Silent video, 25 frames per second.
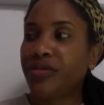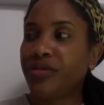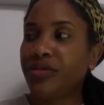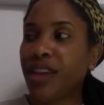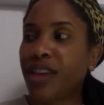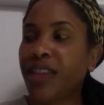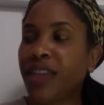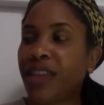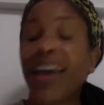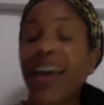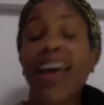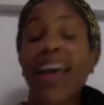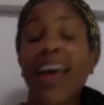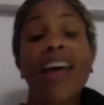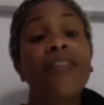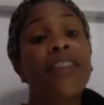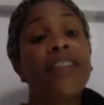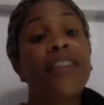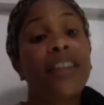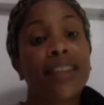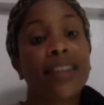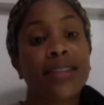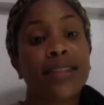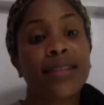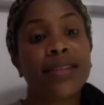
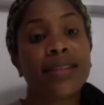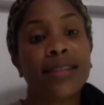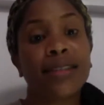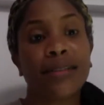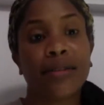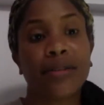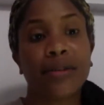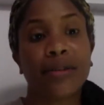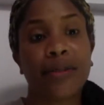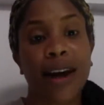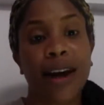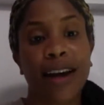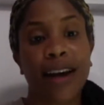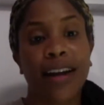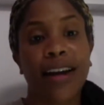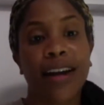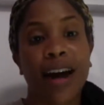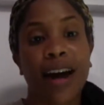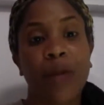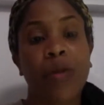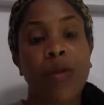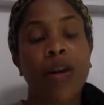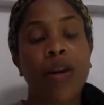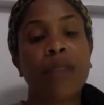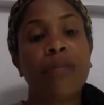heaviness of the writing. I
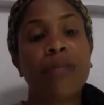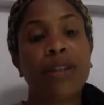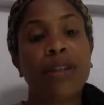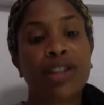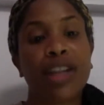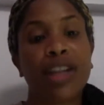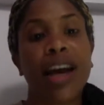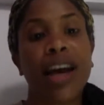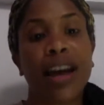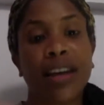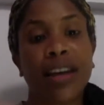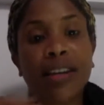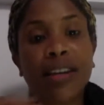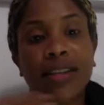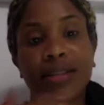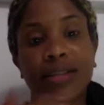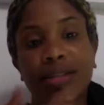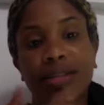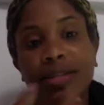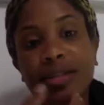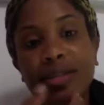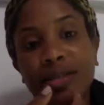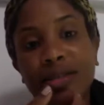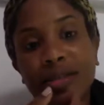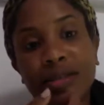want to be
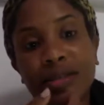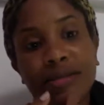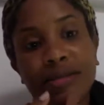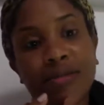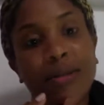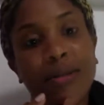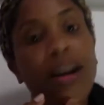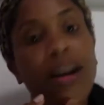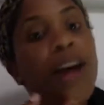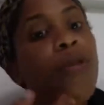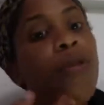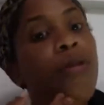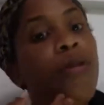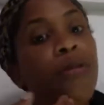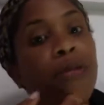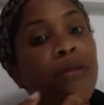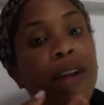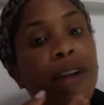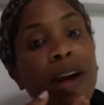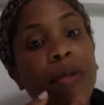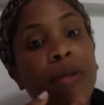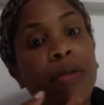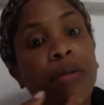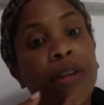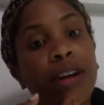challenged when
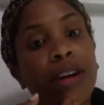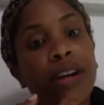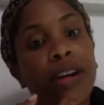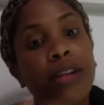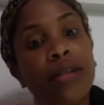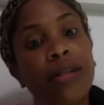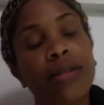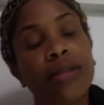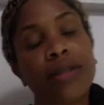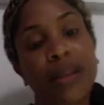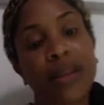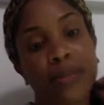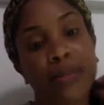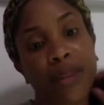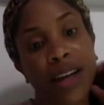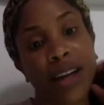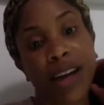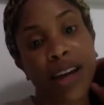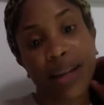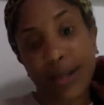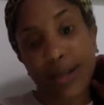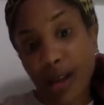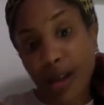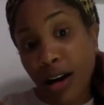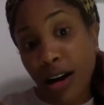I read something
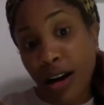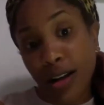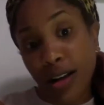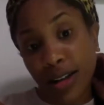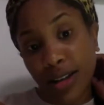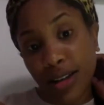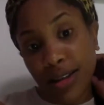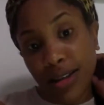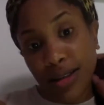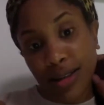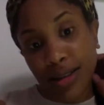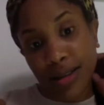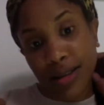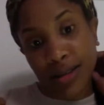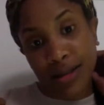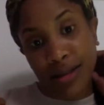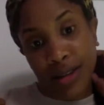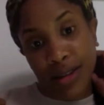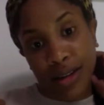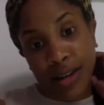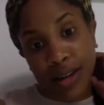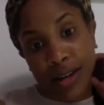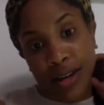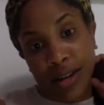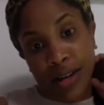as an audience
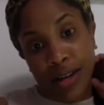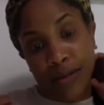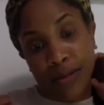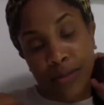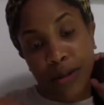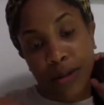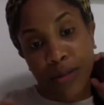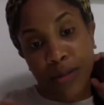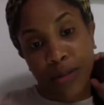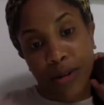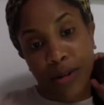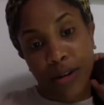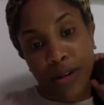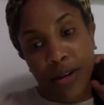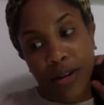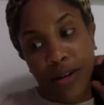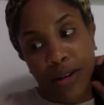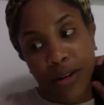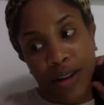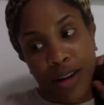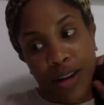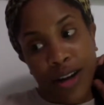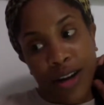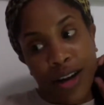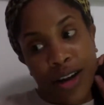member.
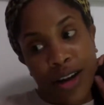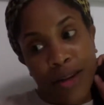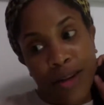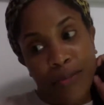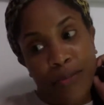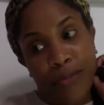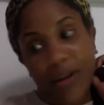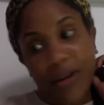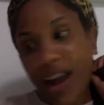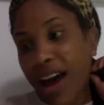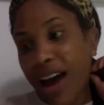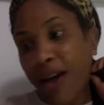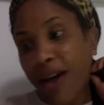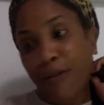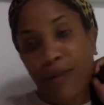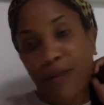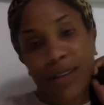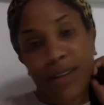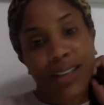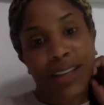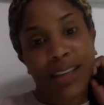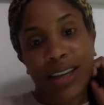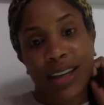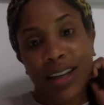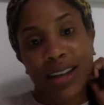But I
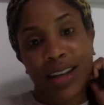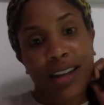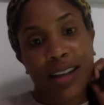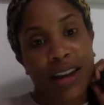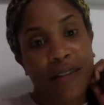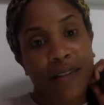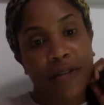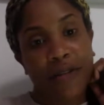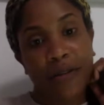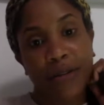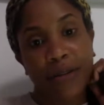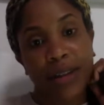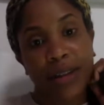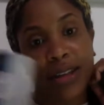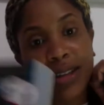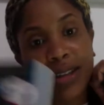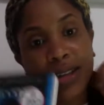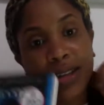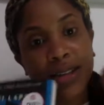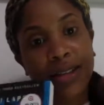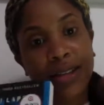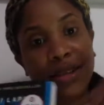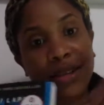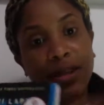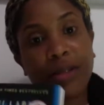wasn't getting that from
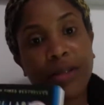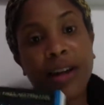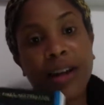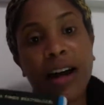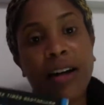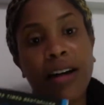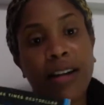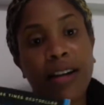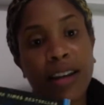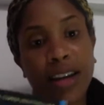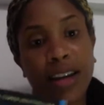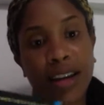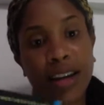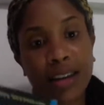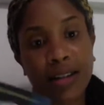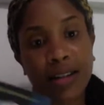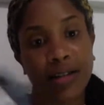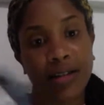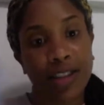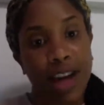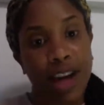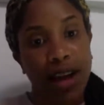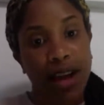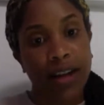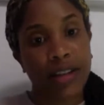this. You're not going to get
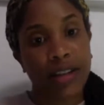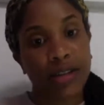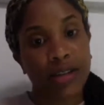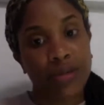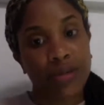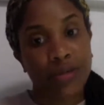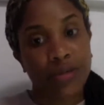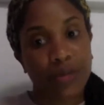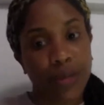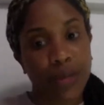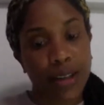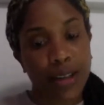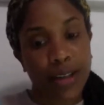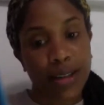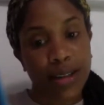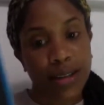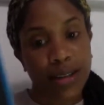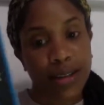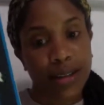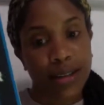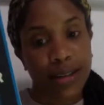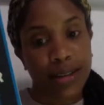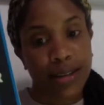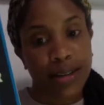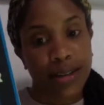challenged from this.